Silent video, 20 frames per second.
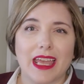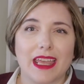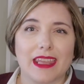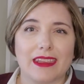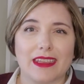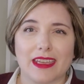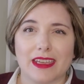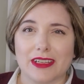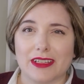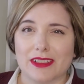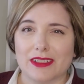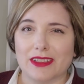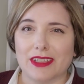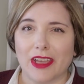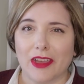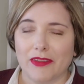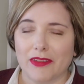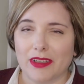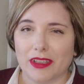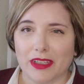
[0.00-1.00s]
They are
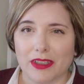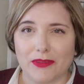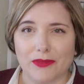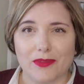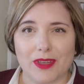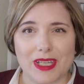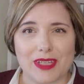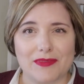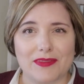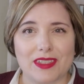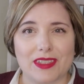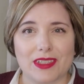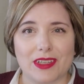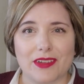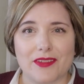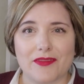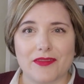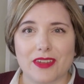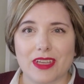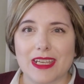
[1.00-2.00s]
definitely
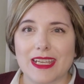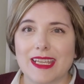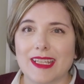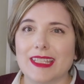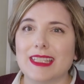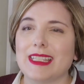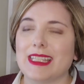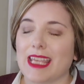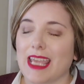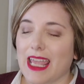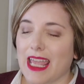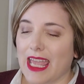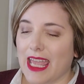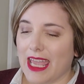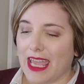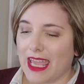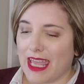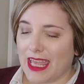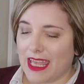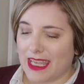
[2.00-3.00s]
5-star reads,
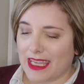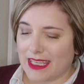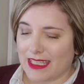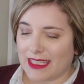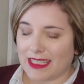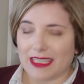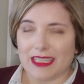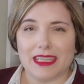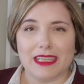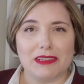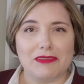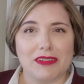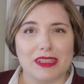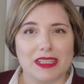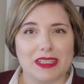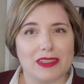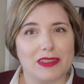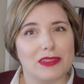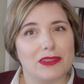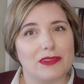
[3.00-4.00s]
and I can't
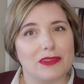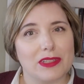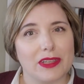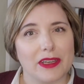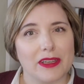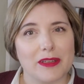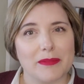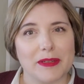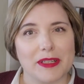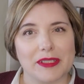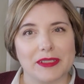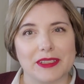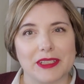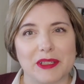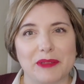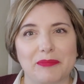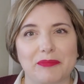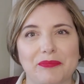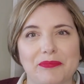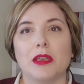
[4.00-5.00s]
wait to talk about
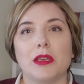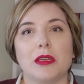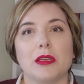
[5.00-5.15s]
them.